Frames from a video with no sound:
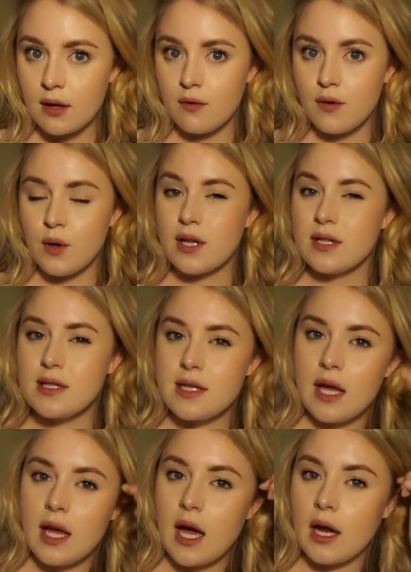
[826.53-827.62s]
If you can
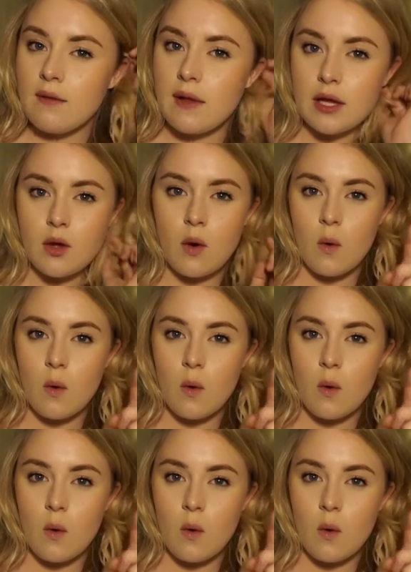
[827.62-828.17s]
see kind of like the